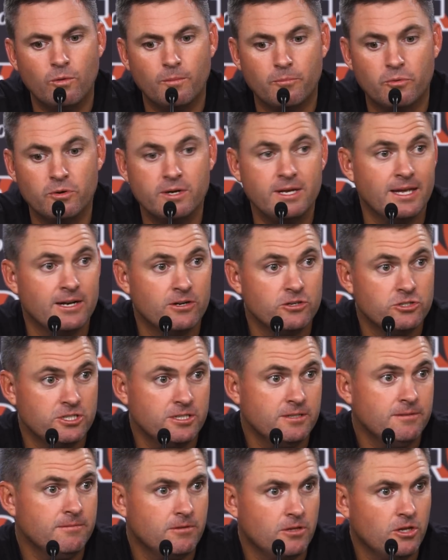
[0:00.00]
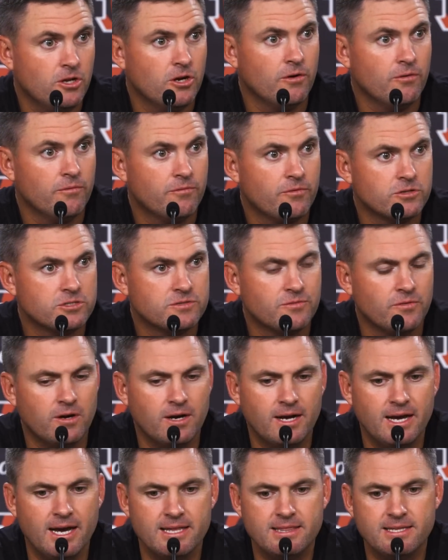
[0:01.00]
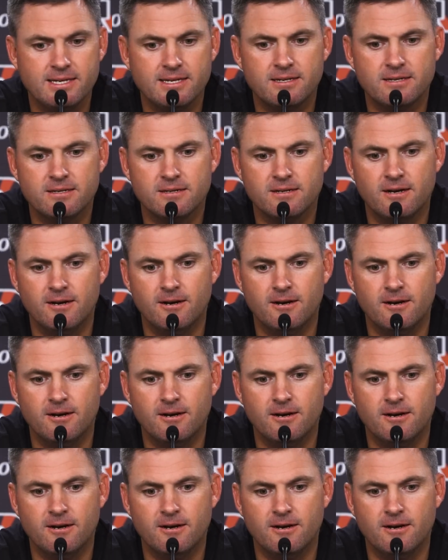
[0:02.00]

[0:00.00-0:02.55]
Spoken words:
Bring energy. First of all, I think,